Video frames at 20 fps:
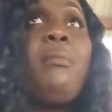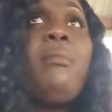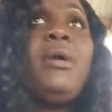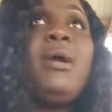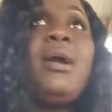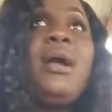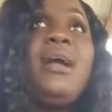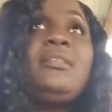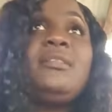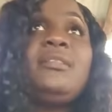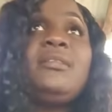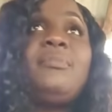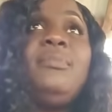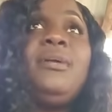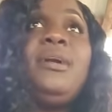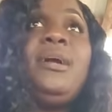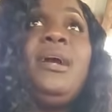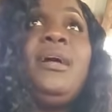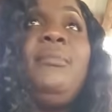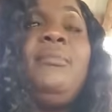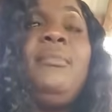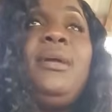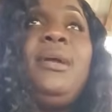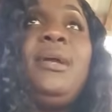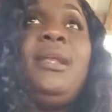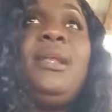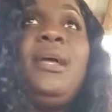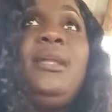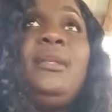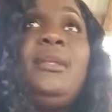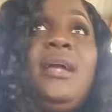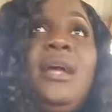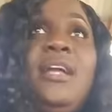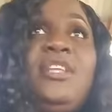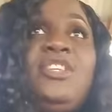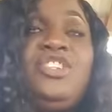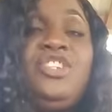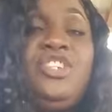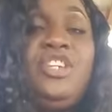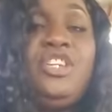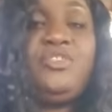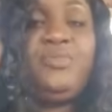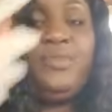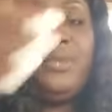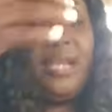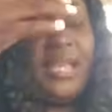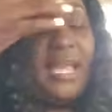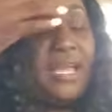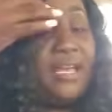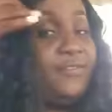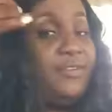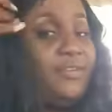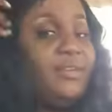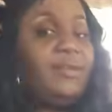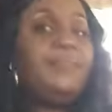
My glad God changed my life for